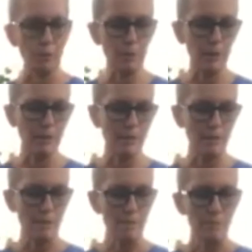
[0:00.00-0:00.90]
pits,
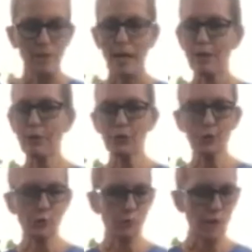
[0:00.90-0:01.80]
I used
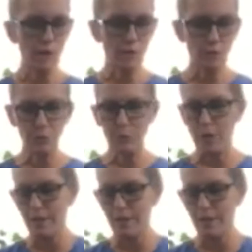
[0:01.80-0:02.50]
to try to